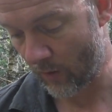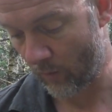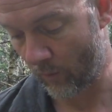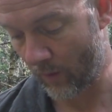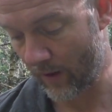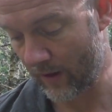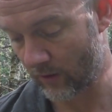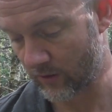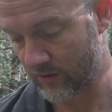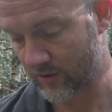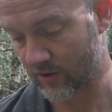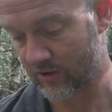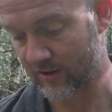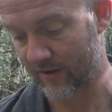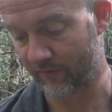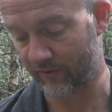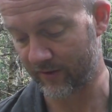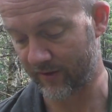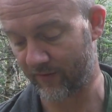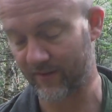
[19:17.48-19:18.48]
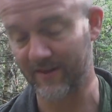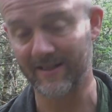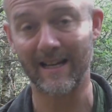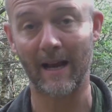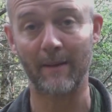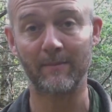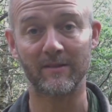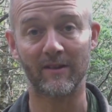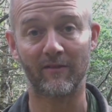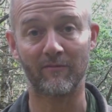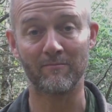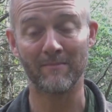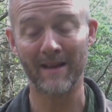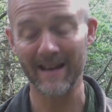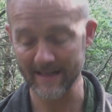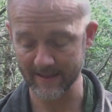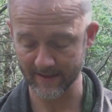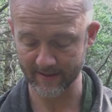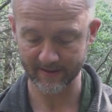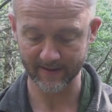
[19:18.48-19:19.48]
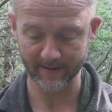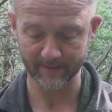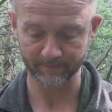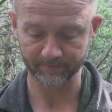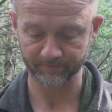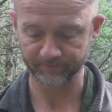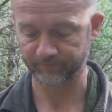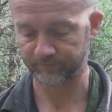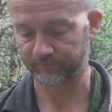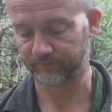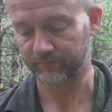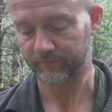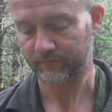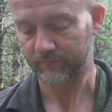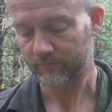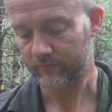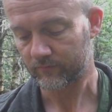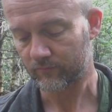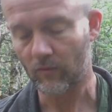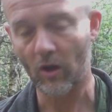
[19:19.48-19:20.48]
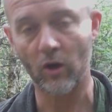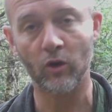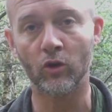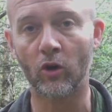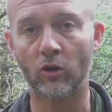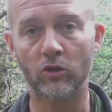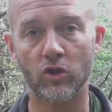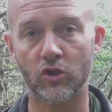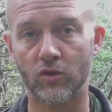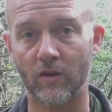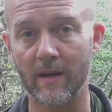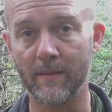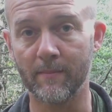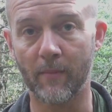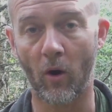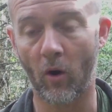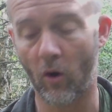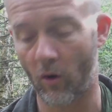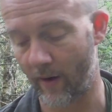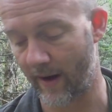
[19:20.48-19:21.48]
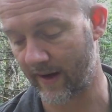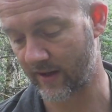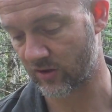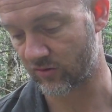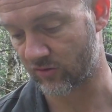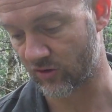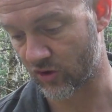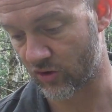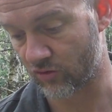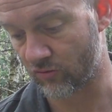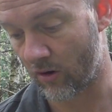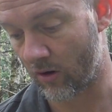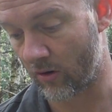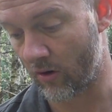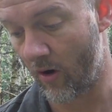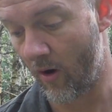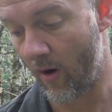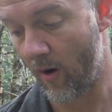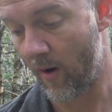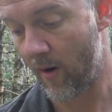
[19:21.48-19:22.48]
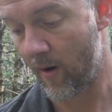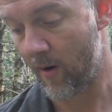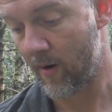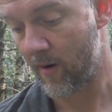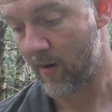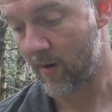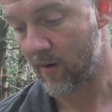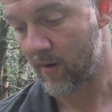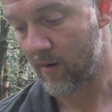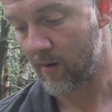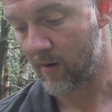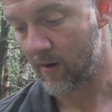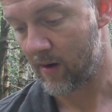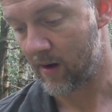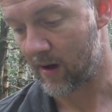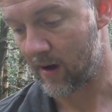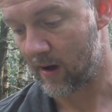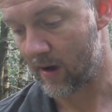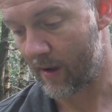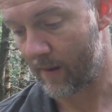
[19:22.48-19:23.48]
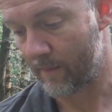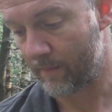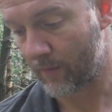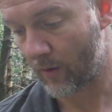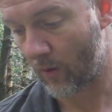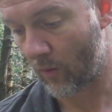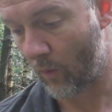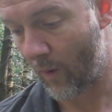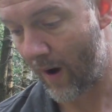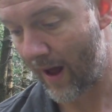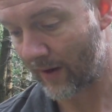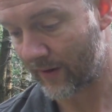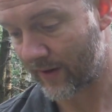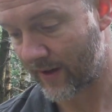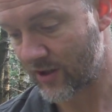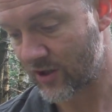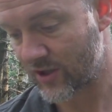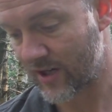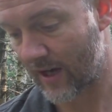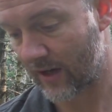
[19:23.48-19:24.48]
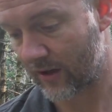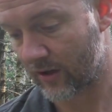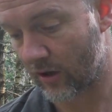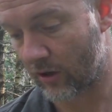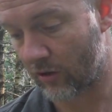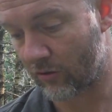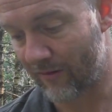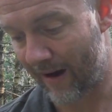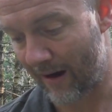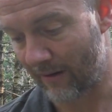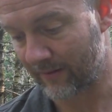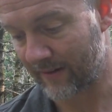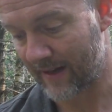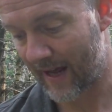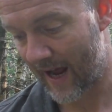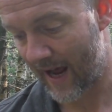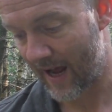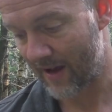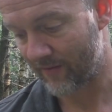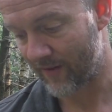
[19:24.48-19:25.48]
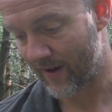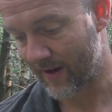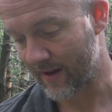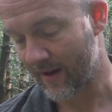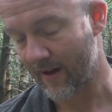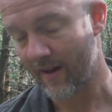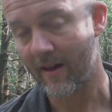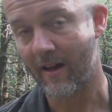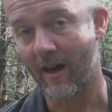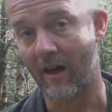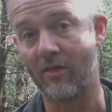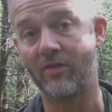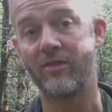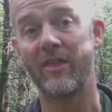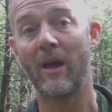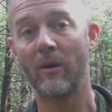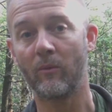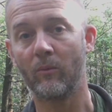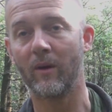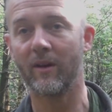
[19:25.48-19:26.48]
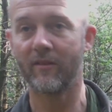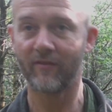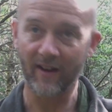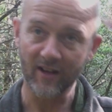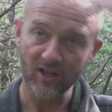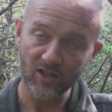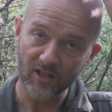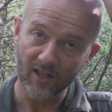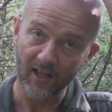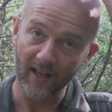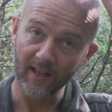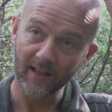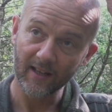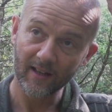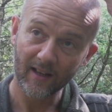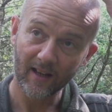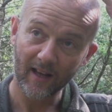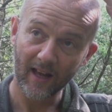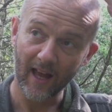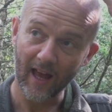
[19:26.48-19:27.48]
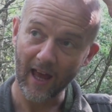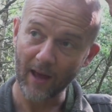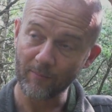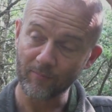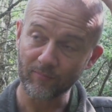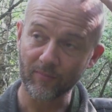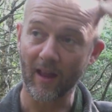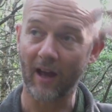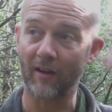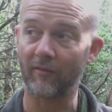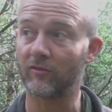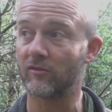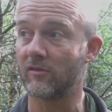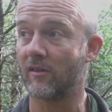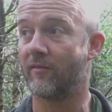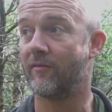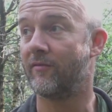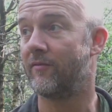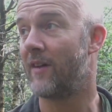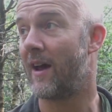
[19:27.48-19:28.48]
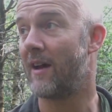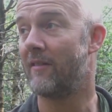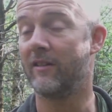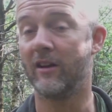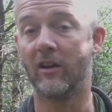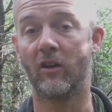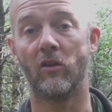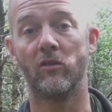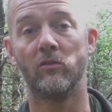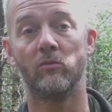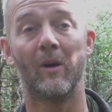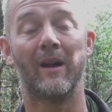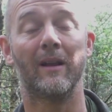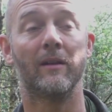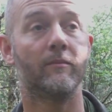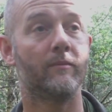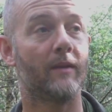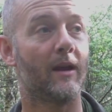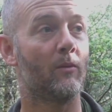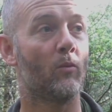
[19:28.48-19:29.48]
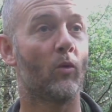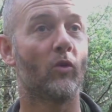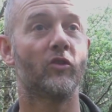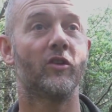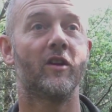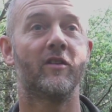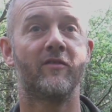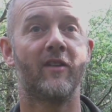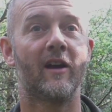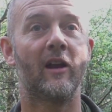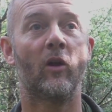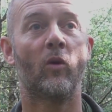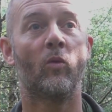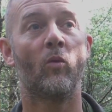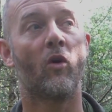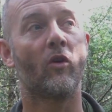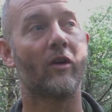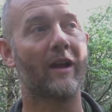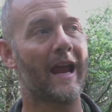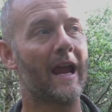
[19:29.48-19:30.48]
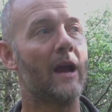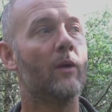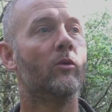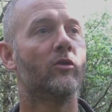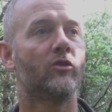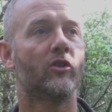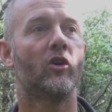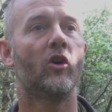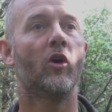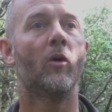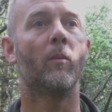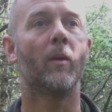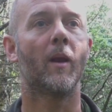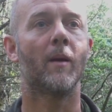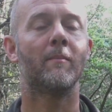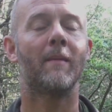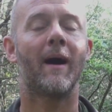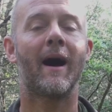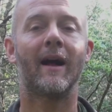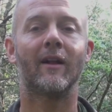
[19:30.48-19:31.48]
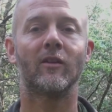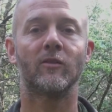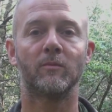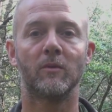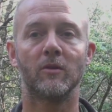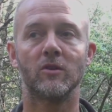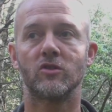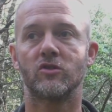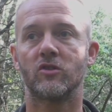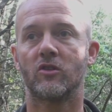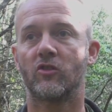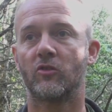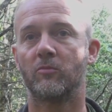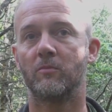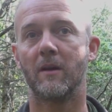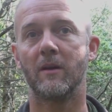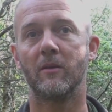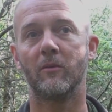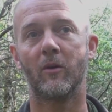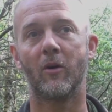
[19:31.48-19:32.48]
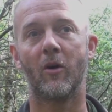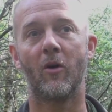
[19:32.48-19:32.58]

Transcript: We looked at several different types of mints, not Trebor, extra strong, um, wild angelica, ground ivy, and then we eventually, um, after a very long, well, it wasn't a very long walk, it was a couple of miles, but trust me,